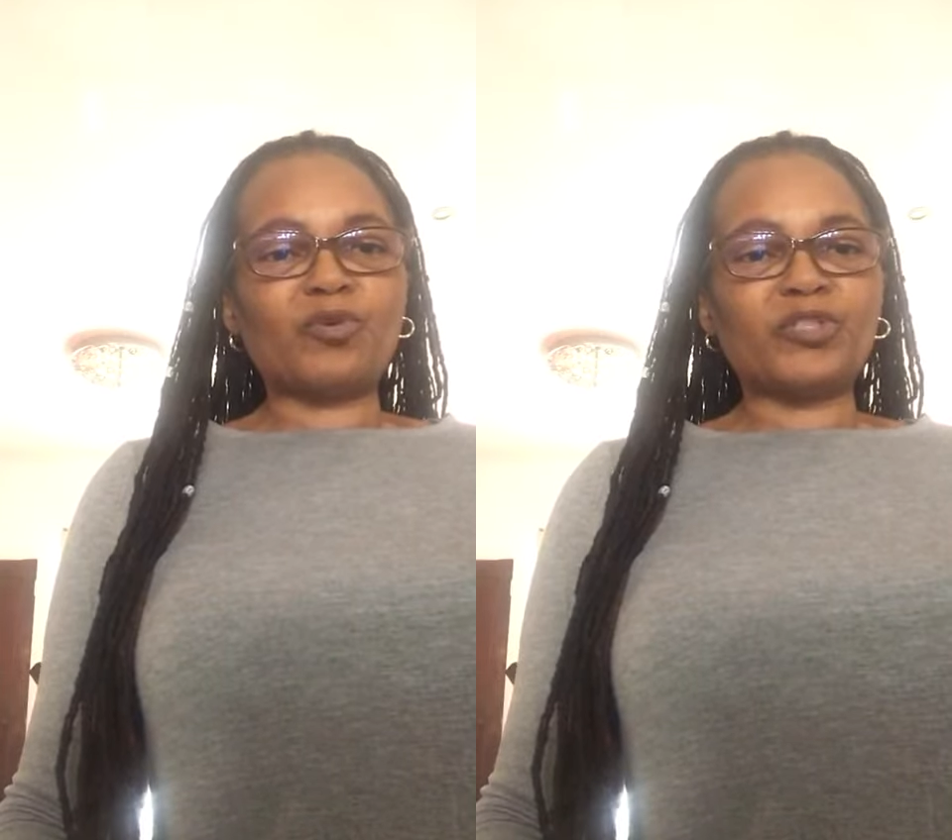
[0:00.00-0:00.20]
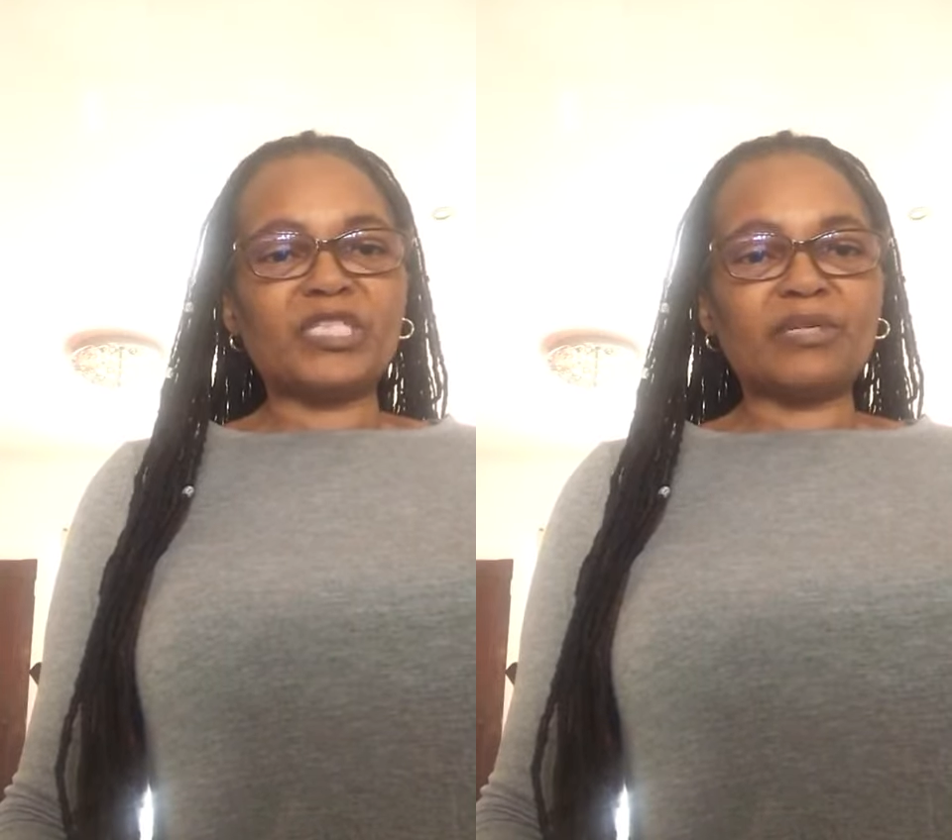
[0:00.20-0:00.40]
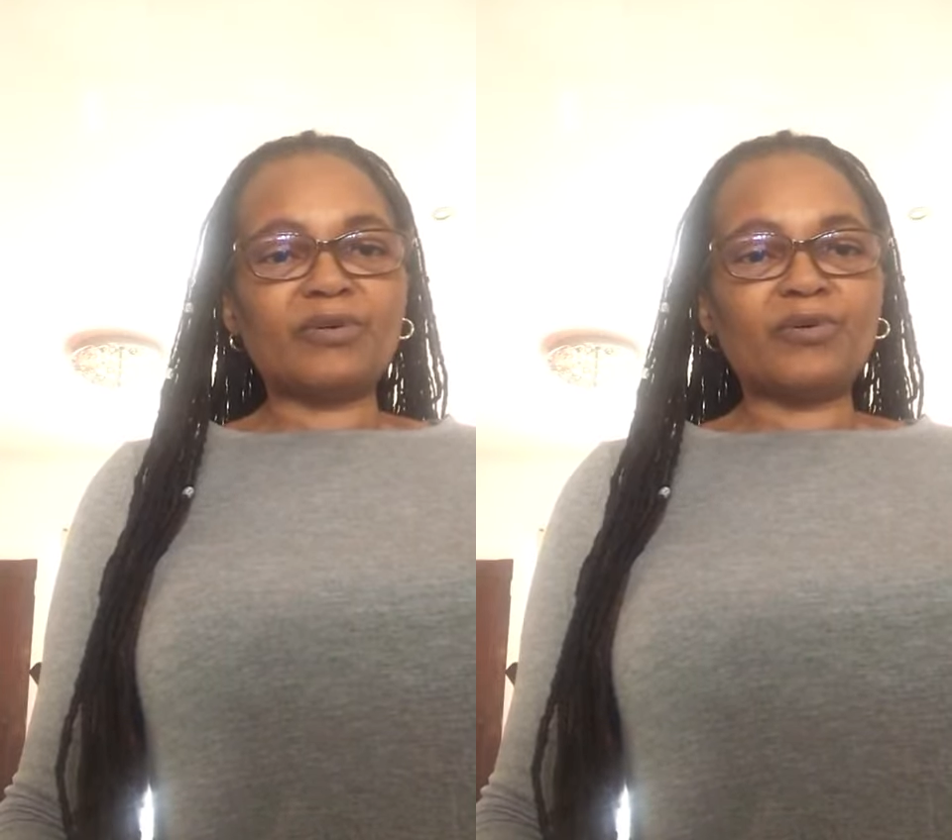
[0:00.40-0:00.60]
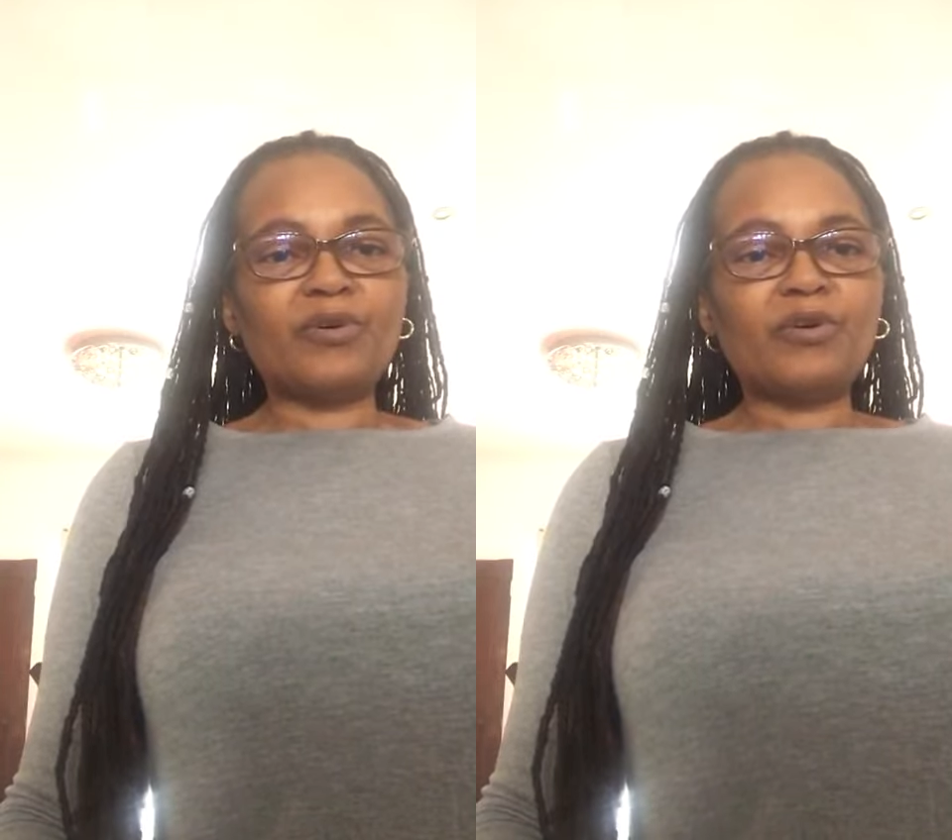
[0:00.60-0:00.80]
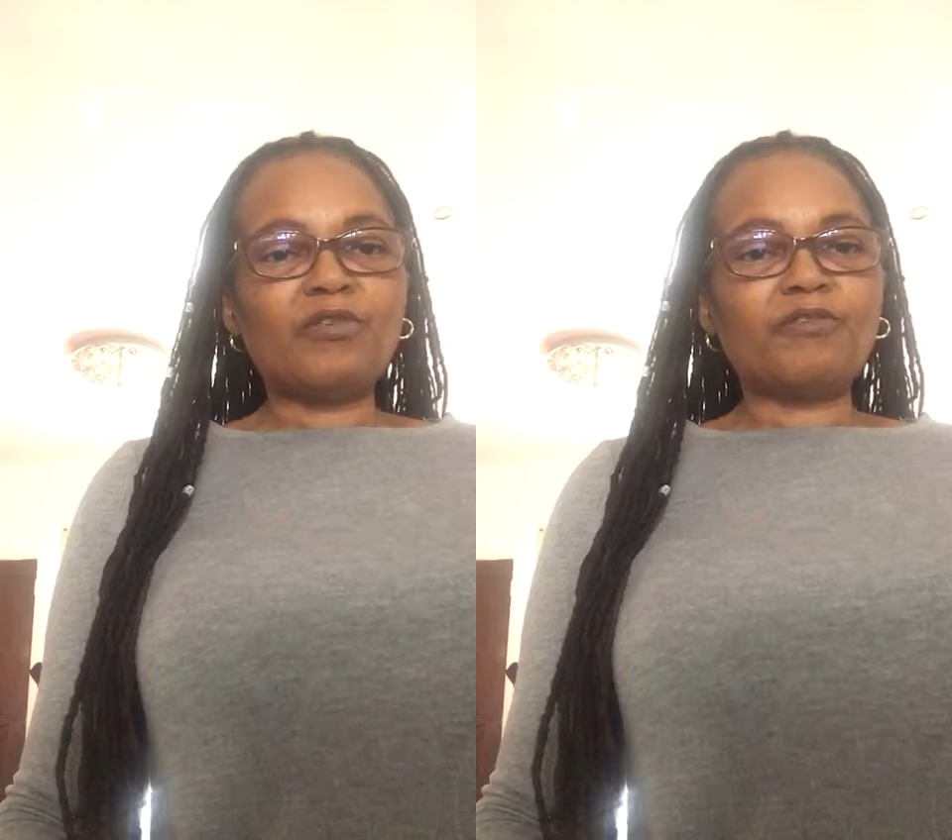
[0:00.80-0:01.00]
model
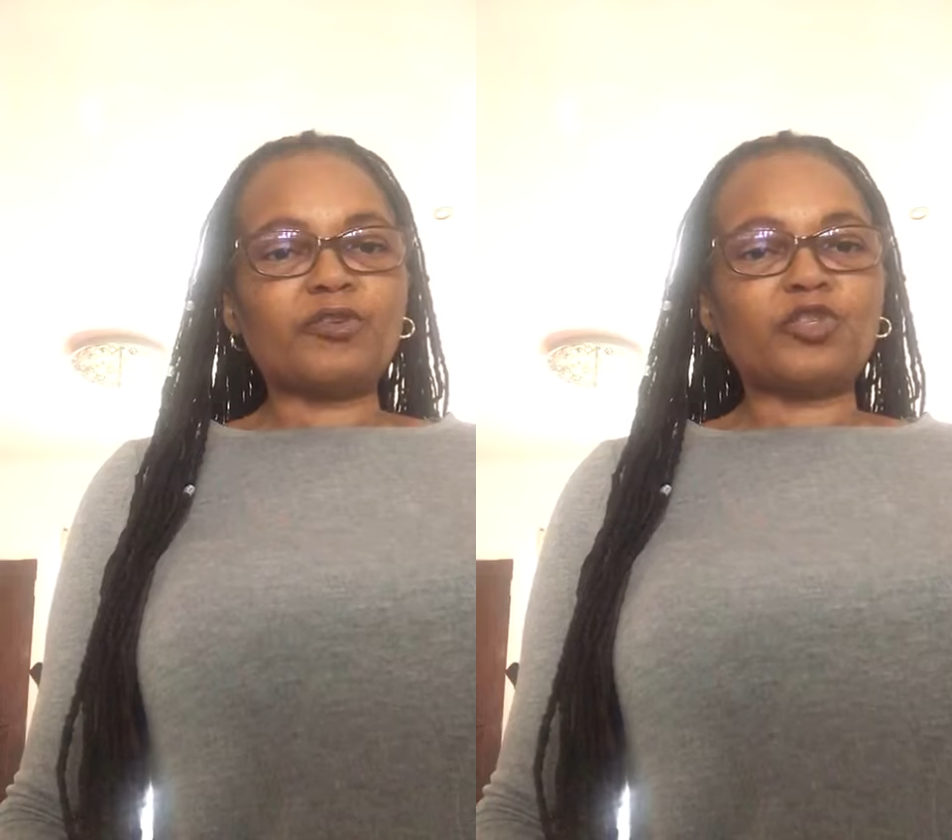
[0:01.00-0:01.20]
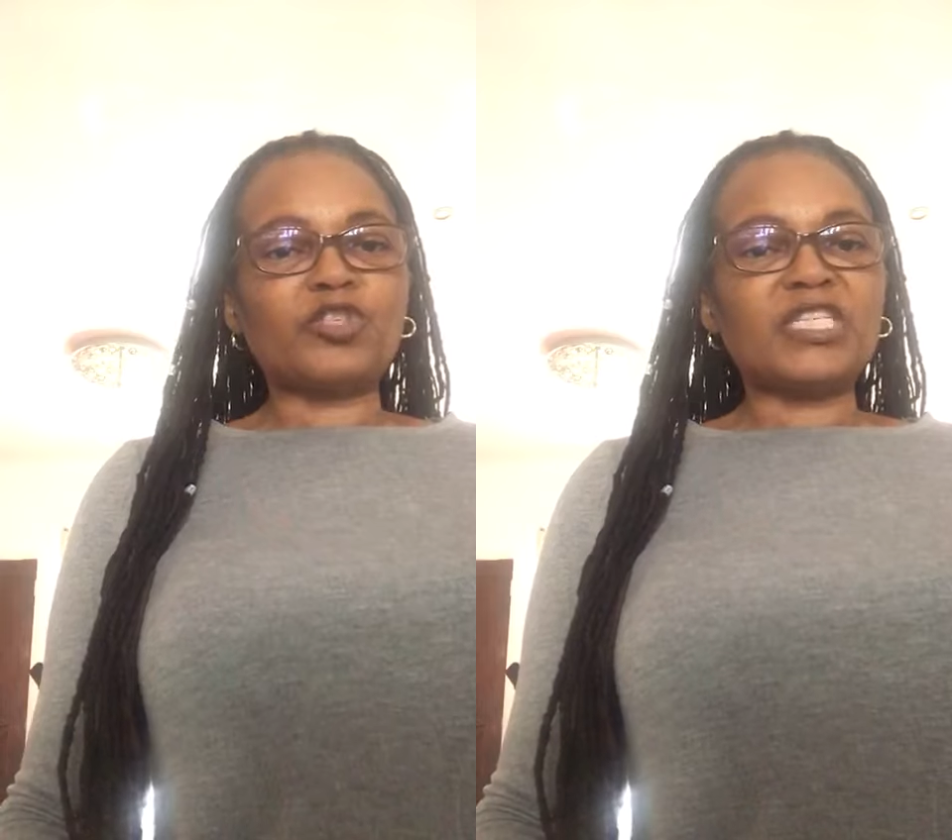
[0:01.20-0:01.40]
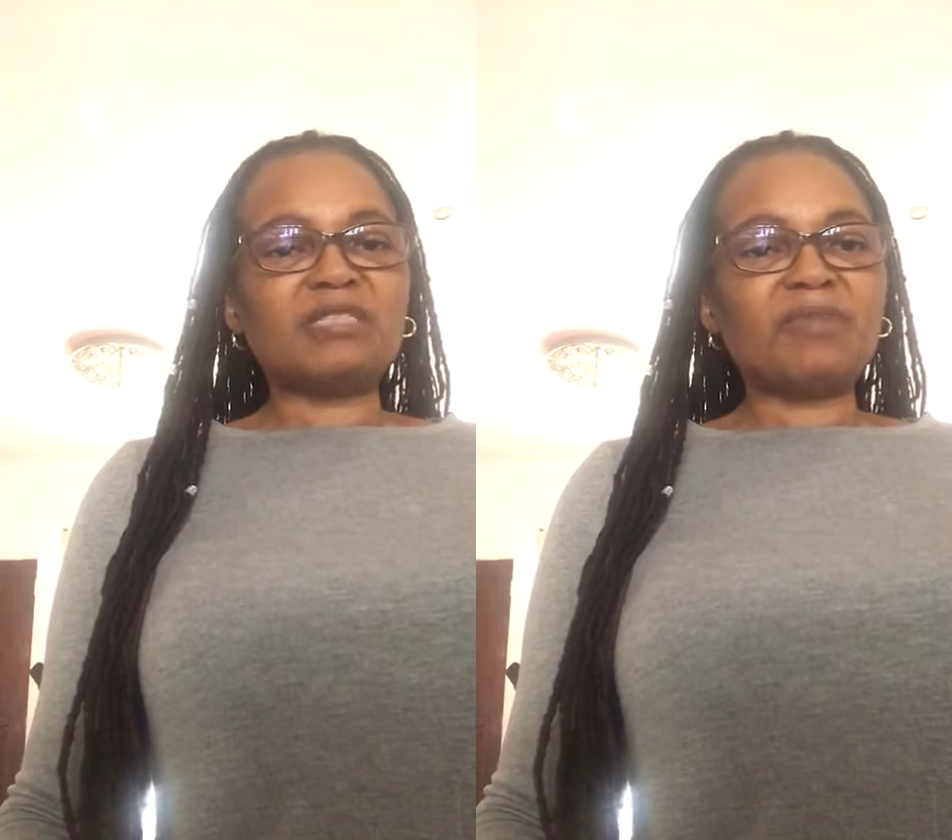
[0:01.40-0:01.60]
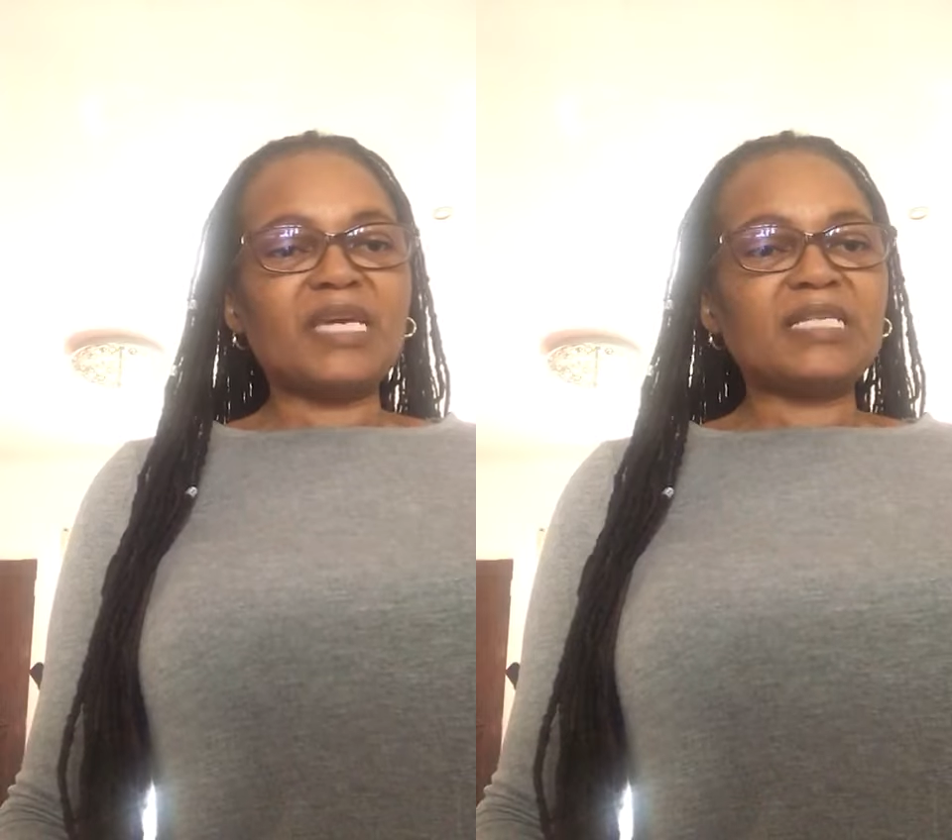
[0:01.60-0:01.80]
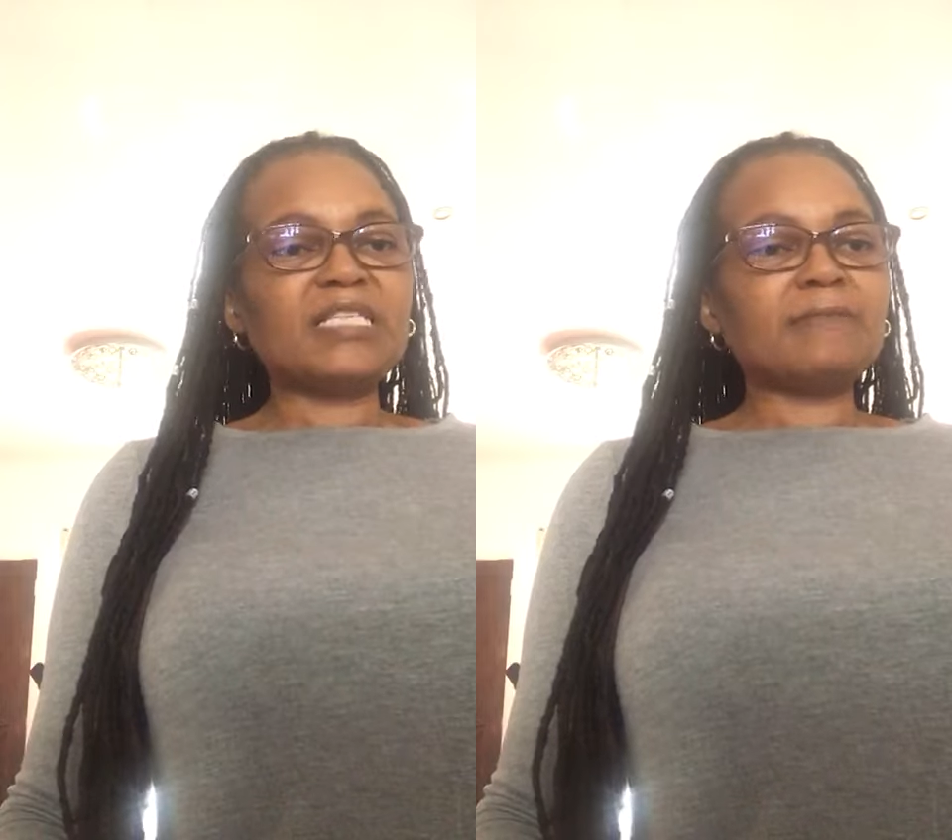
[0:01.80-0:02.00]
for
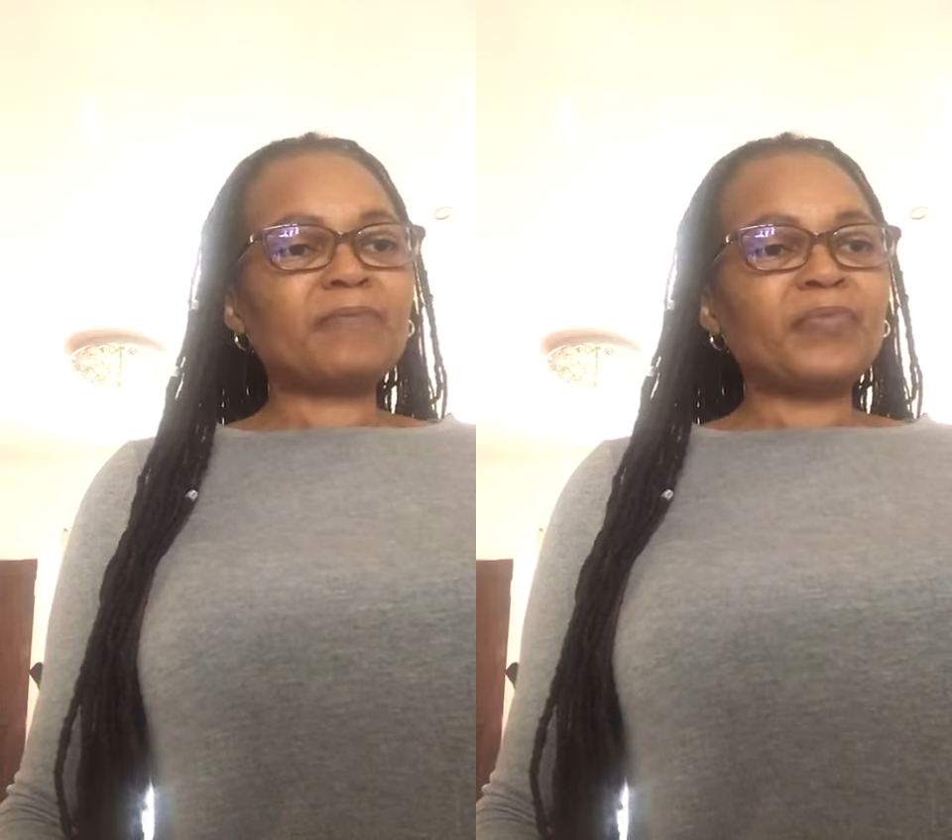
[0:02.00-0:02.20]
treatment